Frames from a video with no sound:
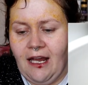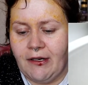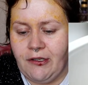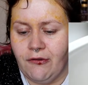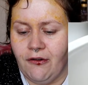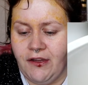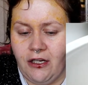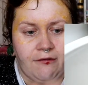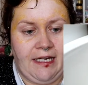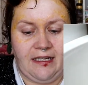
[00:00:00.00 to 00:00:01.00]
Now, I don't know if the
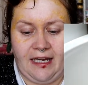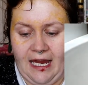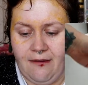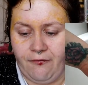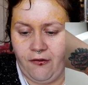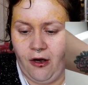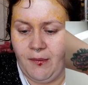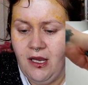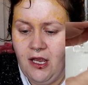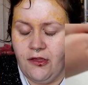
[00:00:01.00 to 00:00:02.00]
green came from